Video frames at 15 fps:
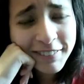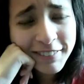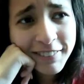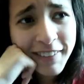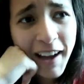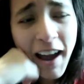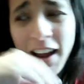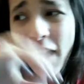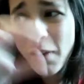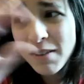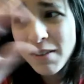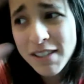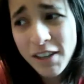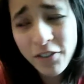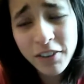I, I
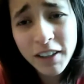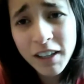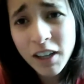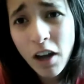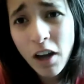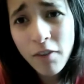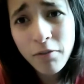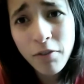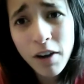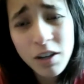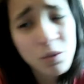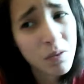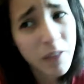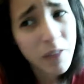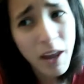was definitely not
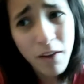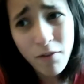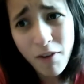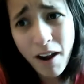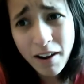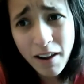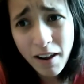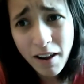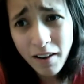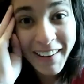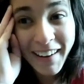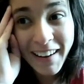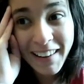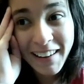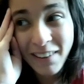friends with that rat head.
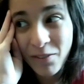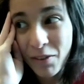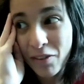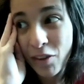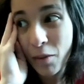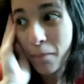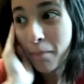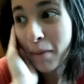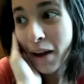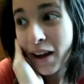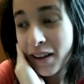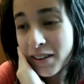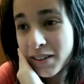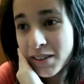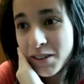And then with the
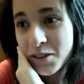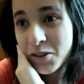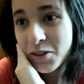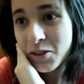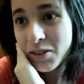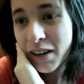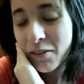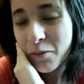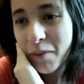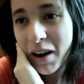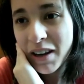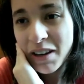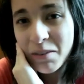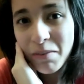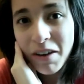bat too, that
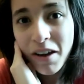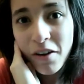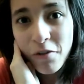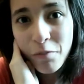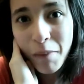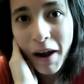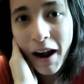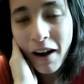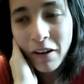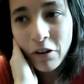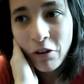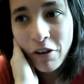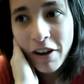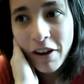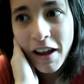reminded me of
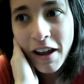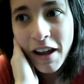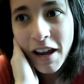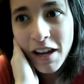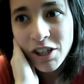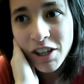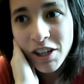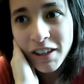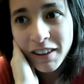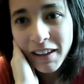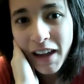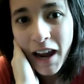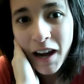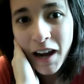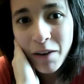Paranoia Agent,
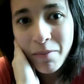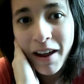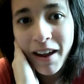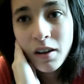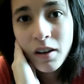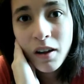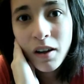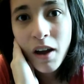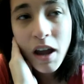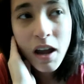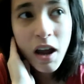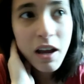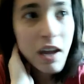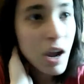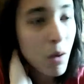the anime. I,
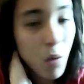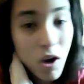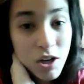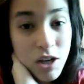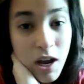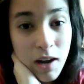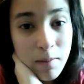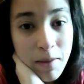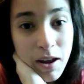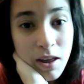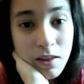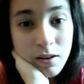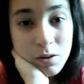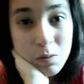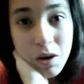I can't watch that anime
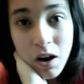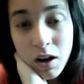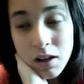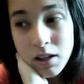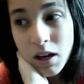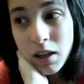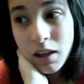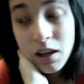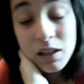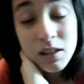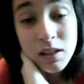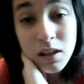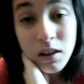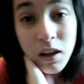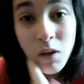either, to be honest. I think
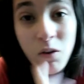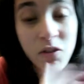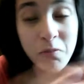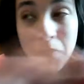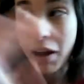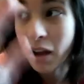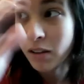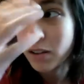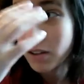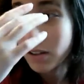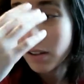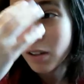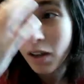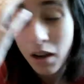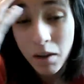it's the thing with bats.
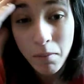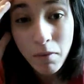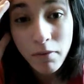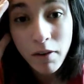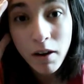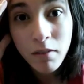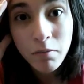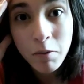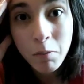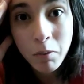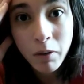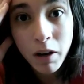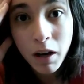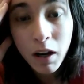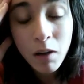I am afraid of
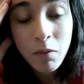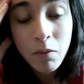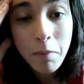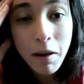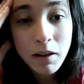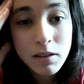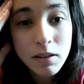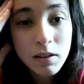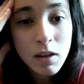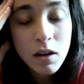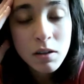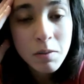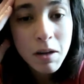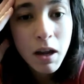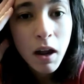people getting hit with bats. It
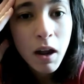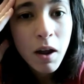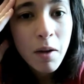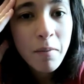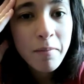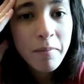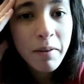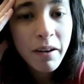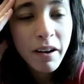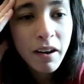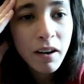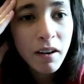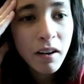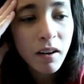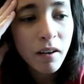scares me.
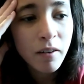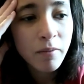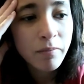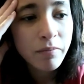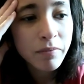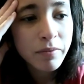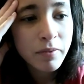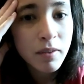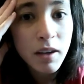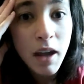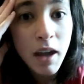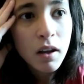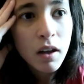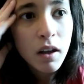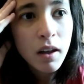But, um,
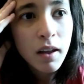yeah.